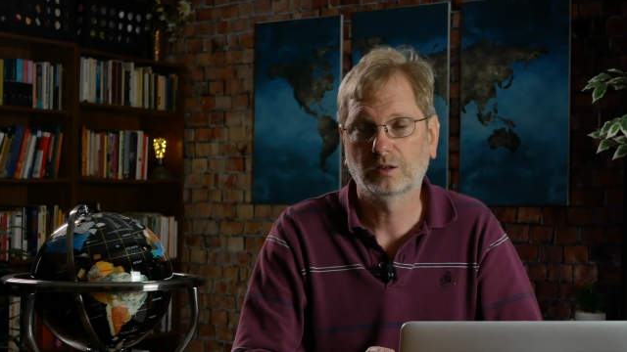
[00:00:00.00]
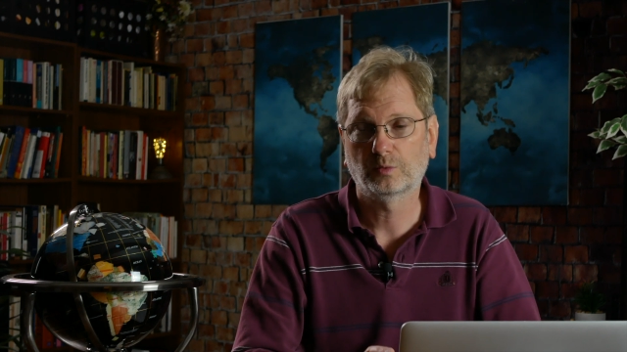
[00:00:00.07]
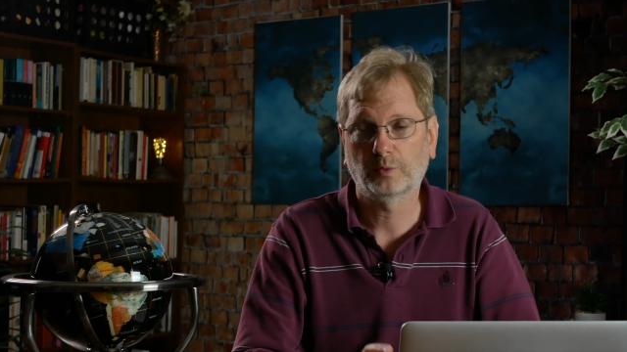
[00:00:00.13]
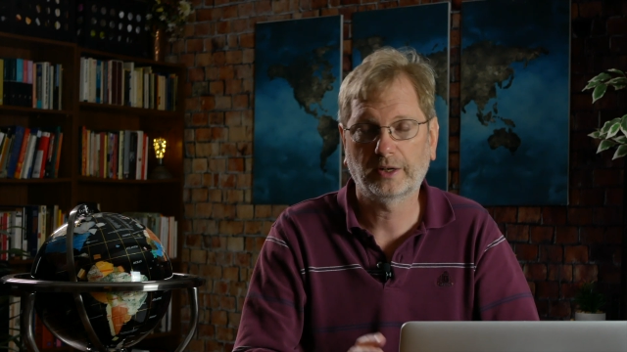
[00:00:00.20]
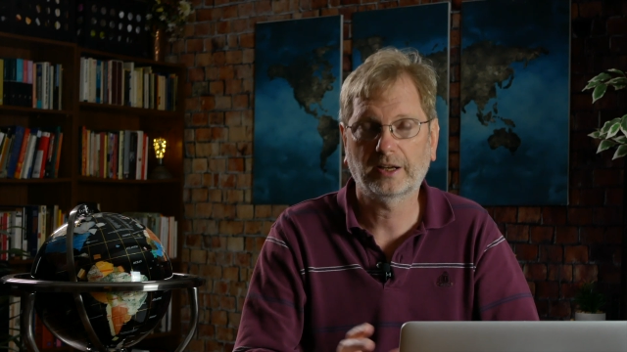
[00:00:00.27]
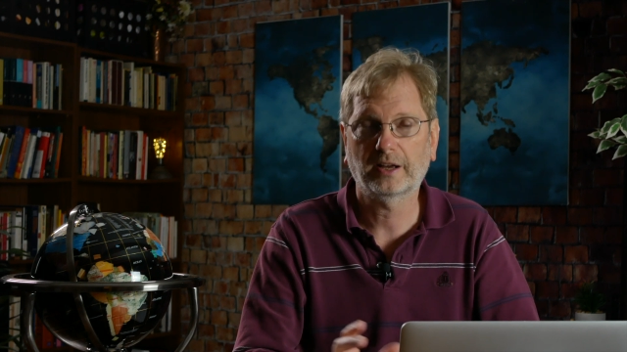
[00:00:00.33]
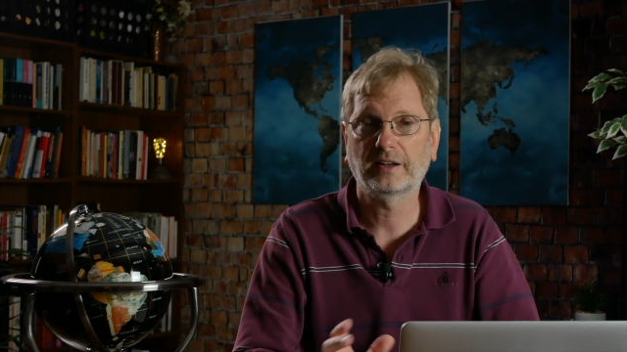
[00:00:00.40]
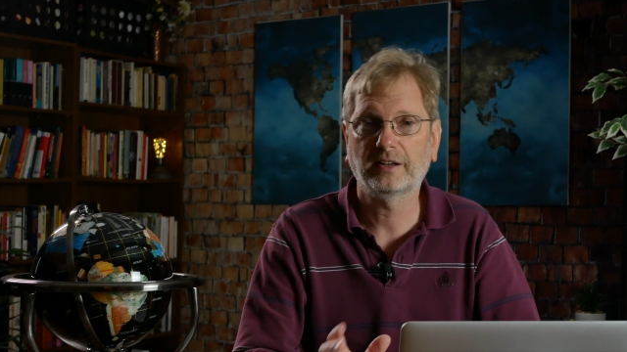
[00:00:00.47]

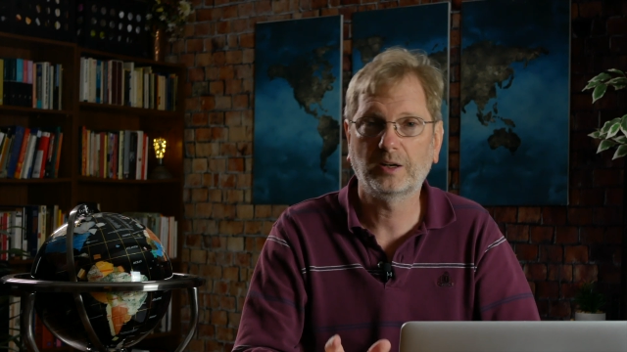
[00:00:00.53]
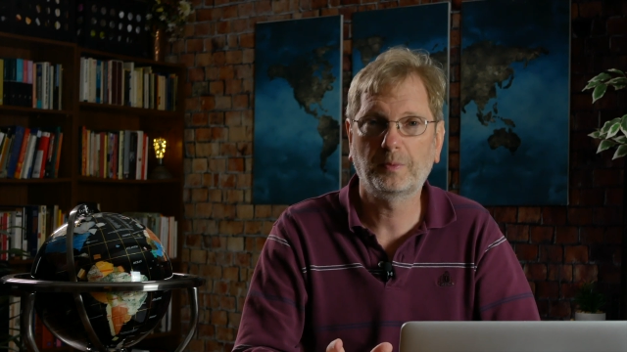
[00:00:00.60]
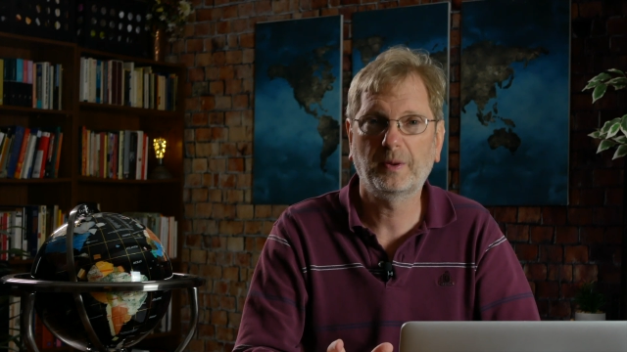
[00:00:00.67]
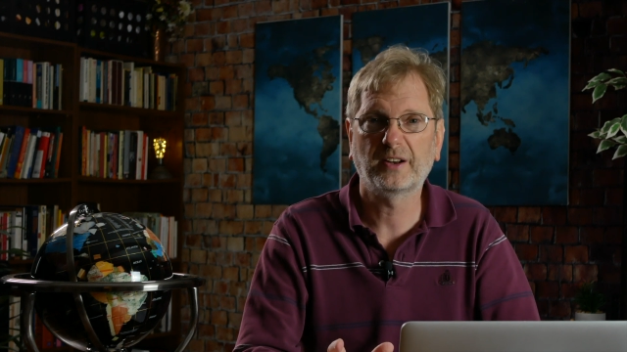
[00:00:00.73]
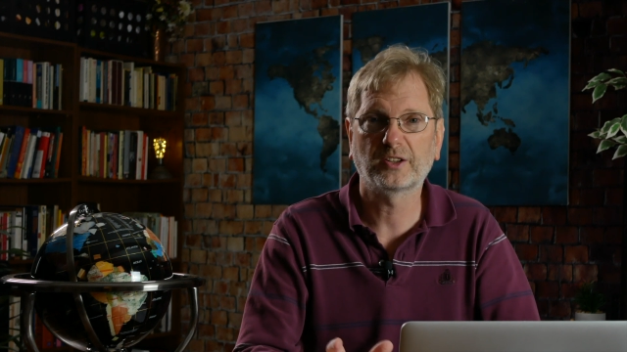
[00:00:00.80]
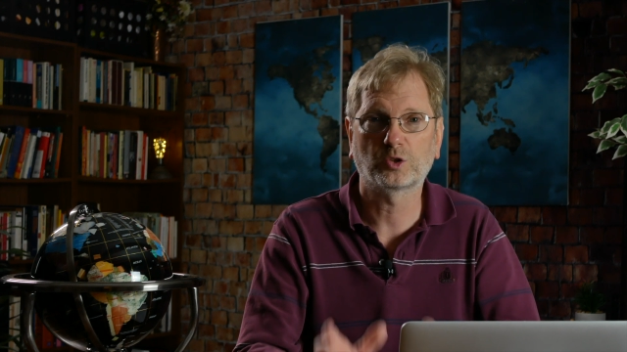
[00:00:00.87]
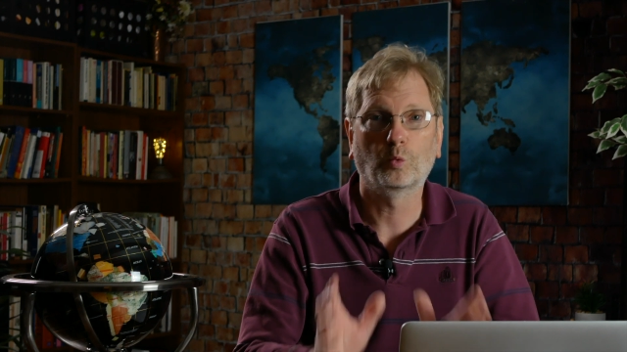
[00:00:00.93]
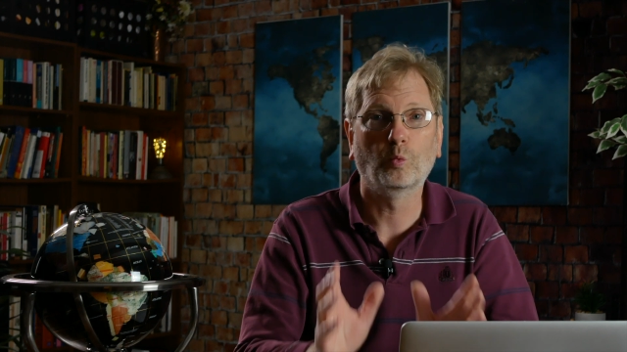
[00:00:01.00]
when it got
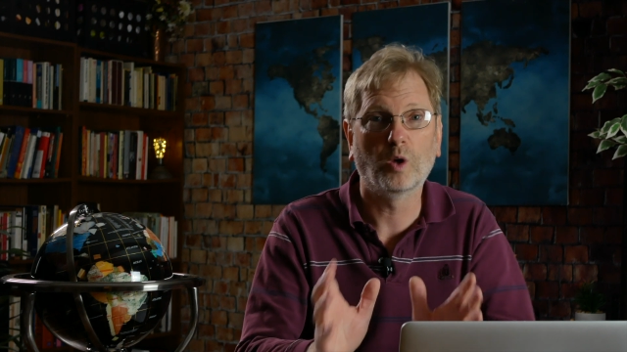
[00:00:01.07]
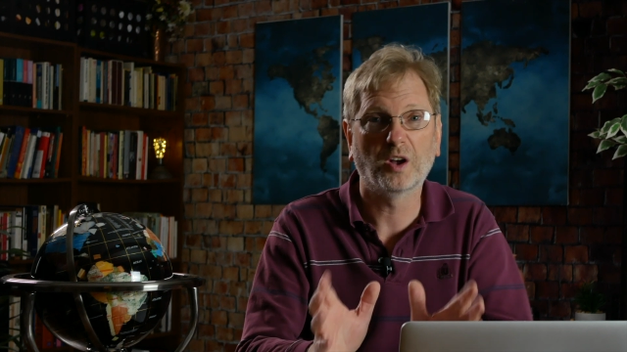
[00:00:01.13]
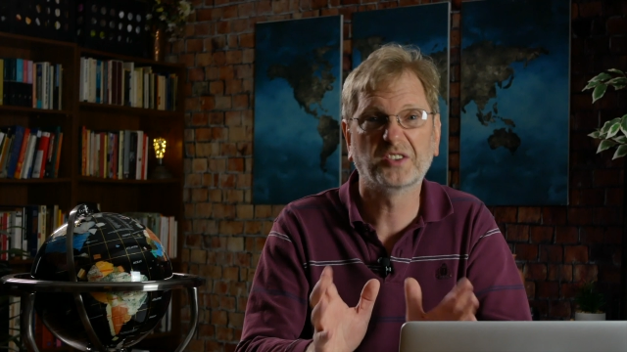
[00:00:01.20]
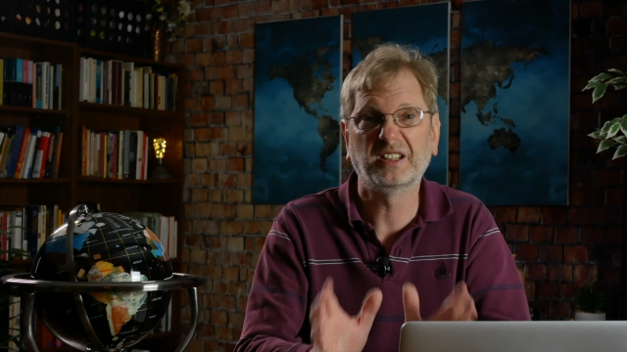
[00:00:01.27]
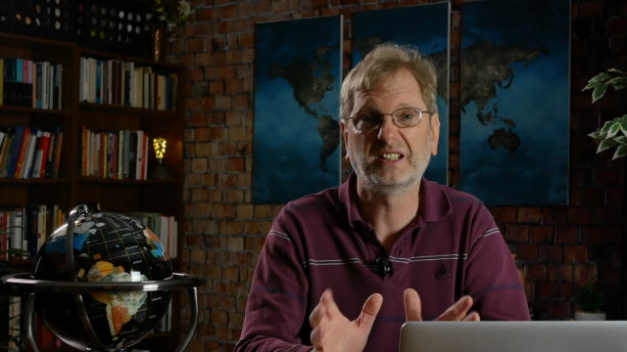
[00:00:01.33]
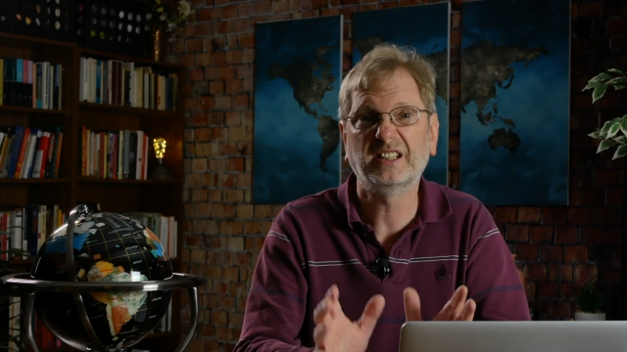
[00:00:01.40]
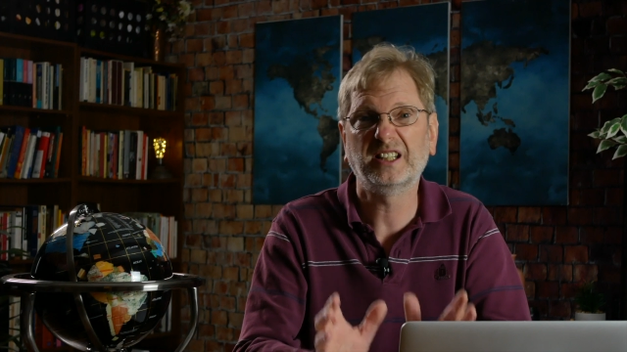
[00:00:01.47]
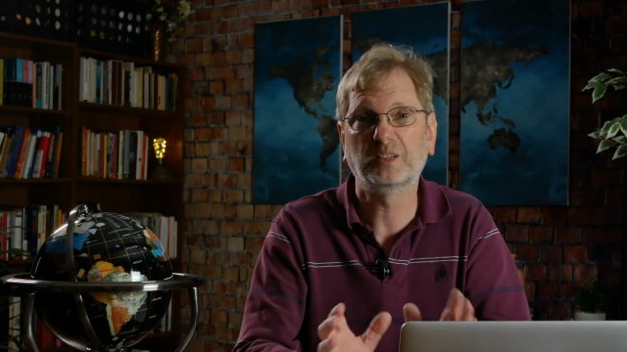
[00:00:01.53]
independence, was
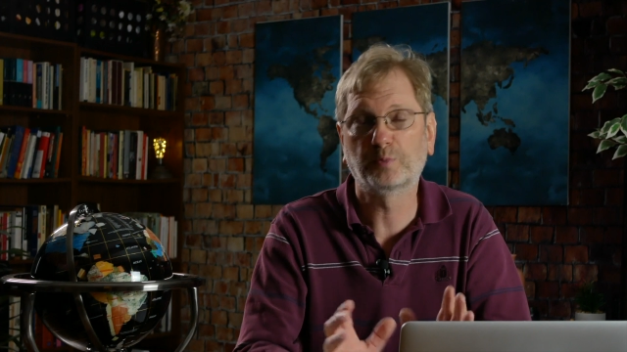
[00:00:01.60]
indeed